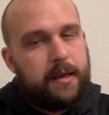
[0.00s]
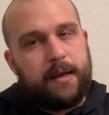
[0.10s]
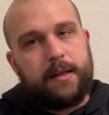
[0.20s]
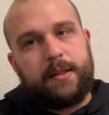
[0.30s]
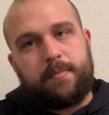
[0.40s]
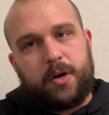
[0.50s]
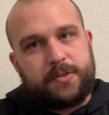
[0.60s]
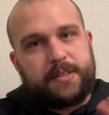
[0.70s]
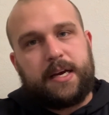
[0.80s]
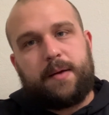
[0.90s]
the
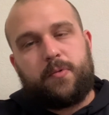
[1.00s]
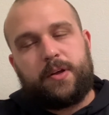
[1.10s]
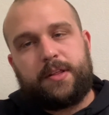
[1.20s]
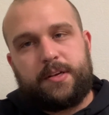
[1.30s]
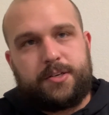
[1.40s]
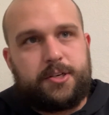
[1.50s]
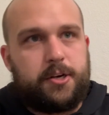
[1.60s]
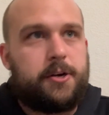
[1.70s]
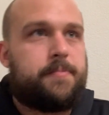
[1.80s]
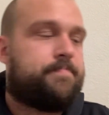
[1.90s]
most time with this
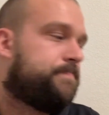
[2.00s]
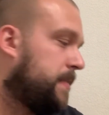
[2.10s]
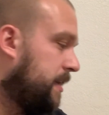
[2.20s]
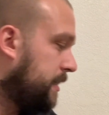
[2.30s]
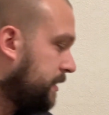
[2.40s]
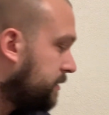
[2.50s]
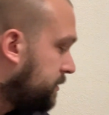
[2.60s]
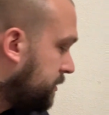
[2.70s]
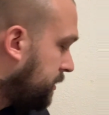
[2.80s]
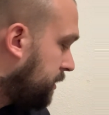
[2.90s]
year
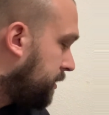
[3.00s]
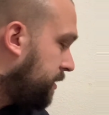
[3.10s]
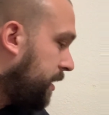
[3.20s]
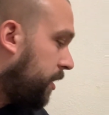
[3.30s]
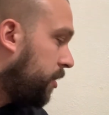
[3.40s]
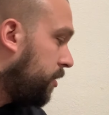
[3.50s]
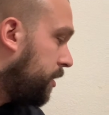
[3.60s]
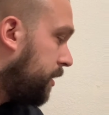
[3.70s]
is their,